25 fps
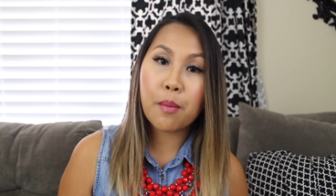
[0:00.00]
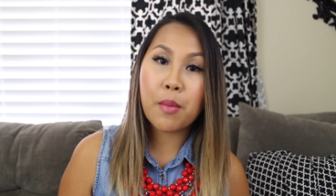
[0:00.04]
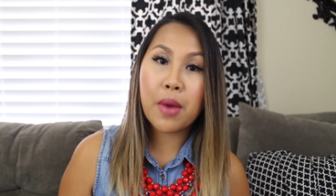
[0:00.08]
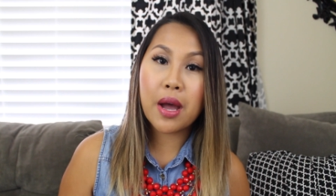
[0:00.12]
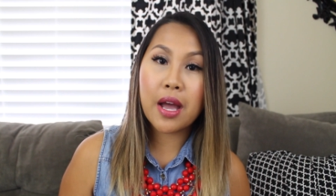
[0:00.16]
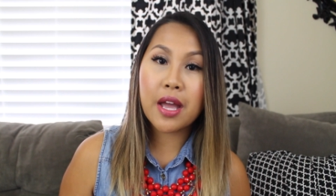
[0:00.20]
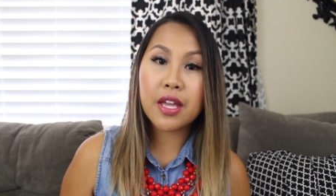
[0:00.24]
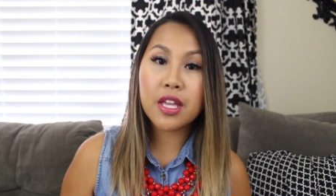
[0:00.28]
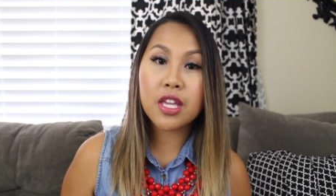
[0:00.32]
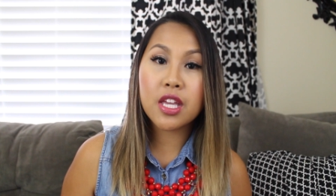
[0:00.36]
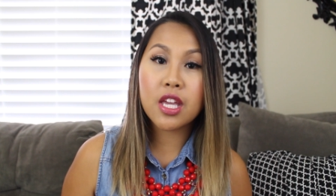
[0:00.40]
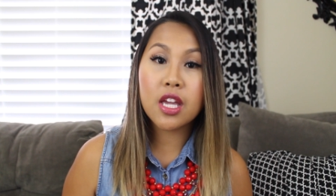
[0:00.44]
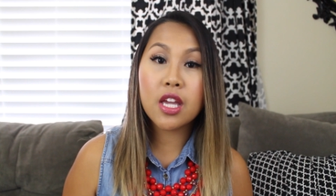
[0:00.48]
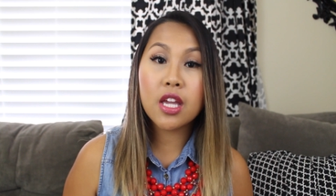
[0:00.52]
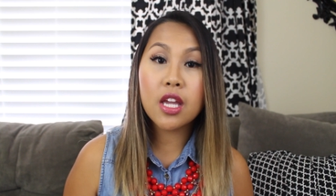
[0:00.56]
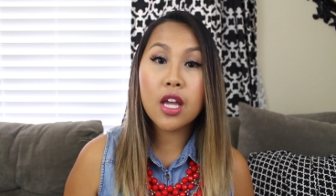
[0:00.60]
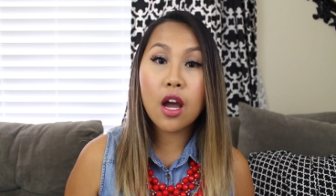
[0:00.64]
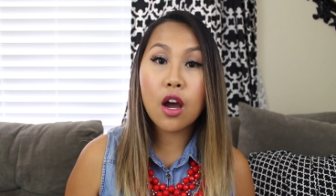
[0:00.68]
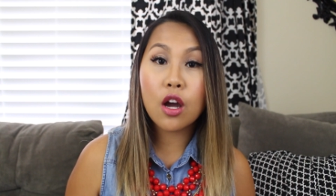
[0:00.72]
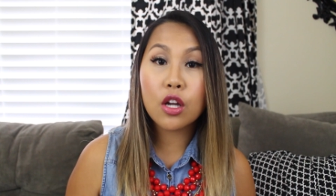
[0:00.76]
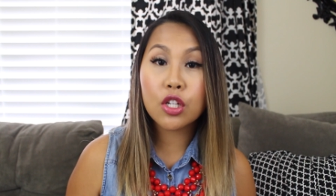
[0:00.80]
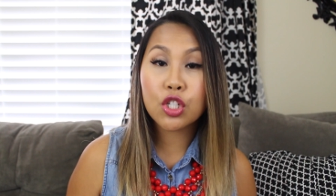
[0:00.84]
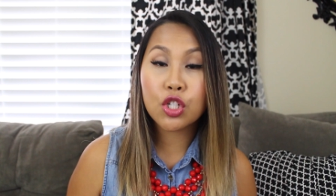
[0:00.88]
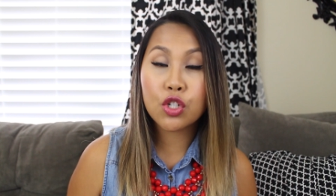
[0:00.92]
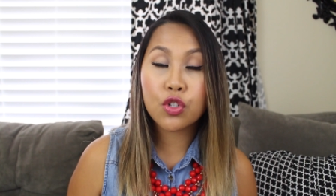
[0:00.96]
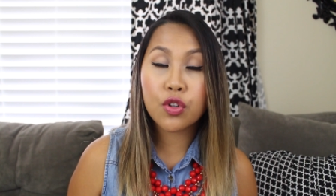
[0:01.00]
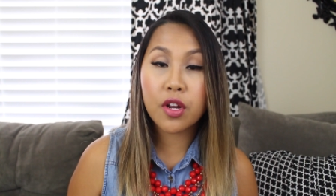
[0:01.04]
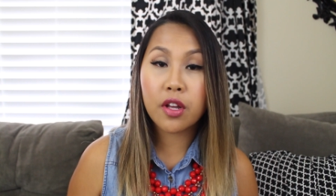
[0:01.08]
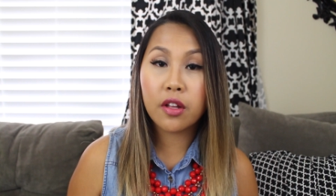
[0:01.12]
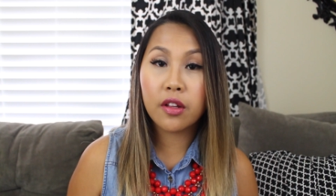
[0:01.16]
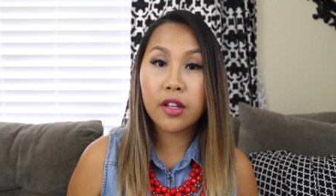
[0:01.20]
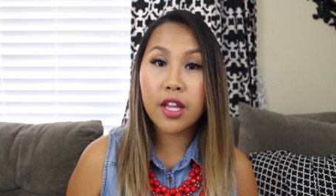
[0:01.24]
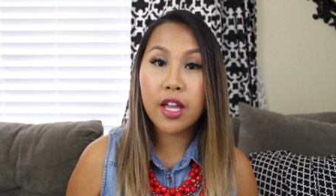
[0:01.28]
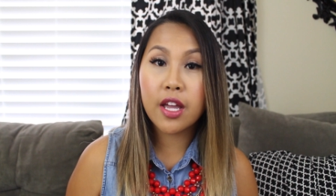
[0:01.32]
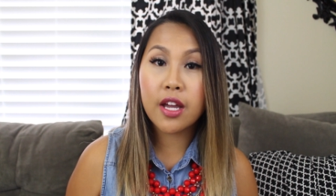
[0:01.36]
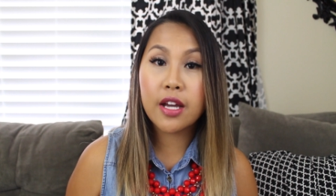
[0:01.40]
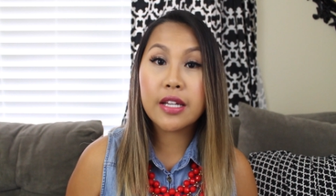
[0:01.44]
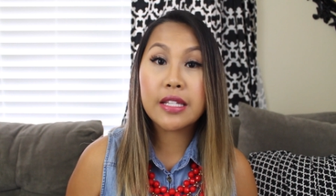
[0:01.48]
my Quay
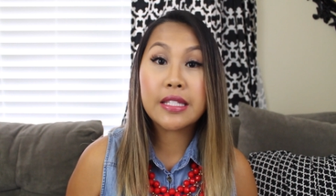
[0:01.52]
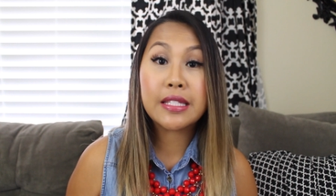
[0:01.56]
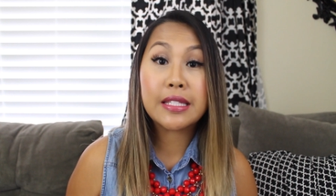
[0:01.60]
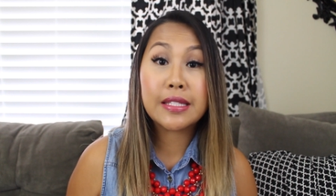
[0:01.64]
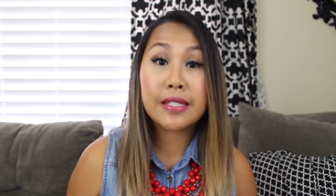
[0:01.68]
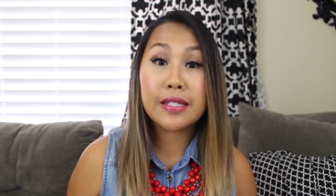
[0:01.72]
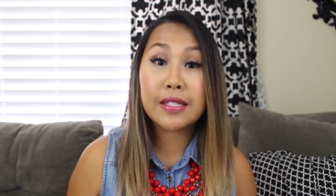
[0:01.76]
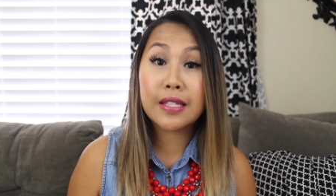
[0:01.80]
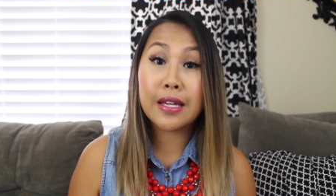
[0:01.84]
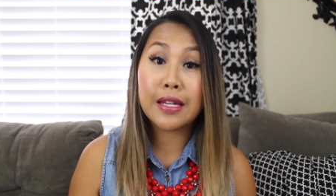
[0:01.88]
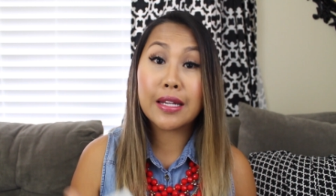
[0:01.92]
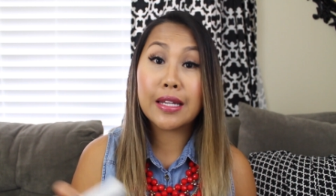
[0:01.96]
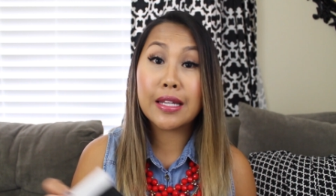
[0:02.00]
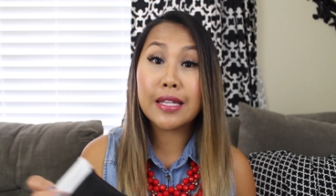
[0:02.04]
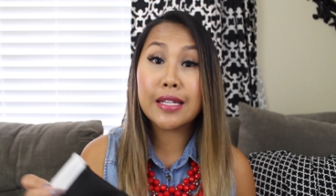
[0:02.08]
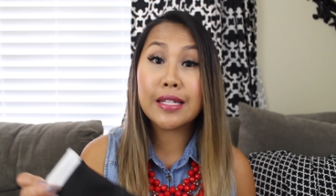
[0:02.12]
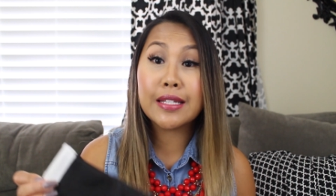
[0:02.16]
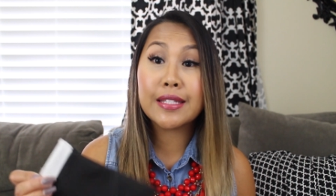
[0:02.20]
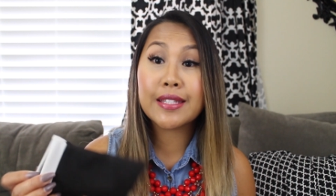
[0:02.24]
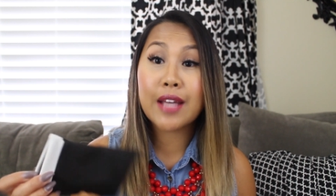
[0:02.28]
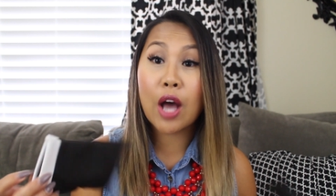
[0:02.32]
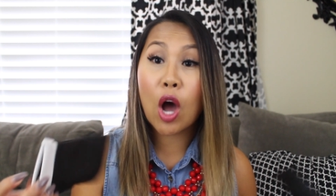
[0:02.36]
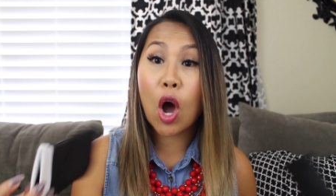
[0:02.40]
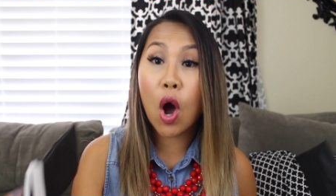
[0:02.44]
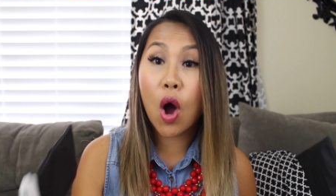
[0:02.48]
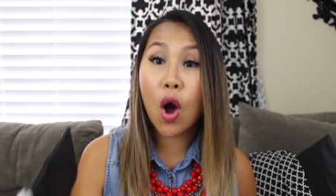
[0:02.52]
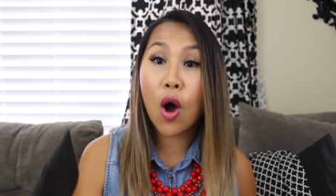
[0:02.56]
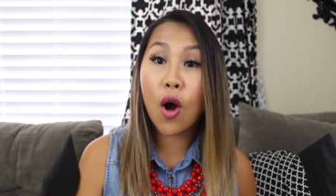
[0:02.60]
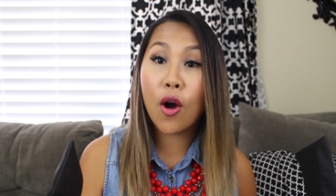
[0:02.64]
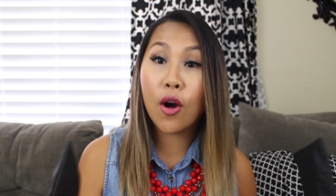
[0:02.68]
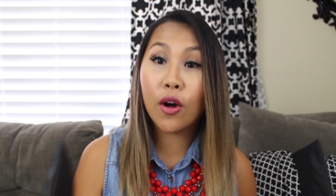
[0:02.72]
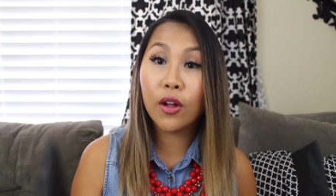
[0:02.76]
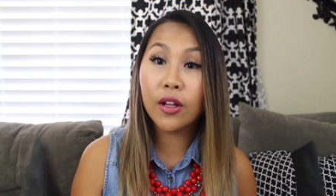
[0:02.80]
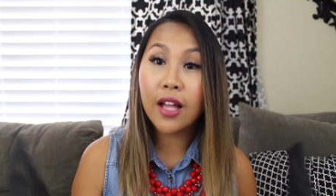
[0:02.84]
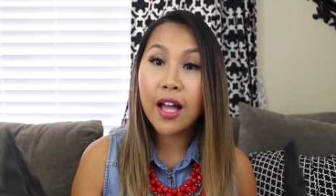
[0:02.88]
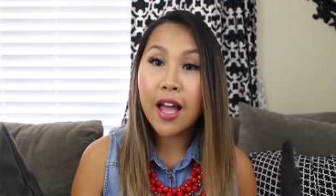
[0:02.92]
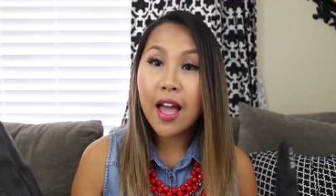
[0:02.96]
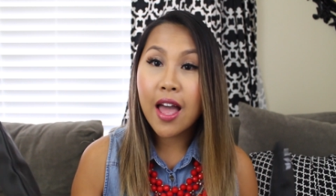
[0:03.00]
Australia Sunny's
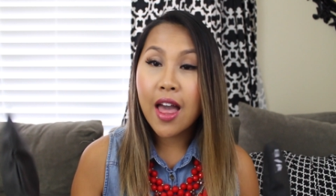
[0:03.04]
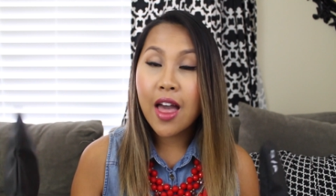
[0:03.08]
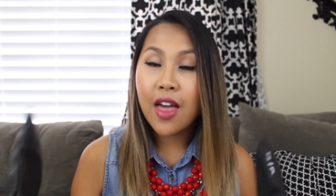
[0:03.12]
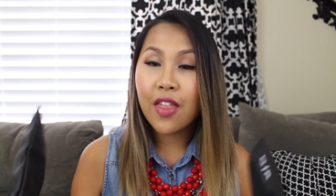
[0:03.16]
haul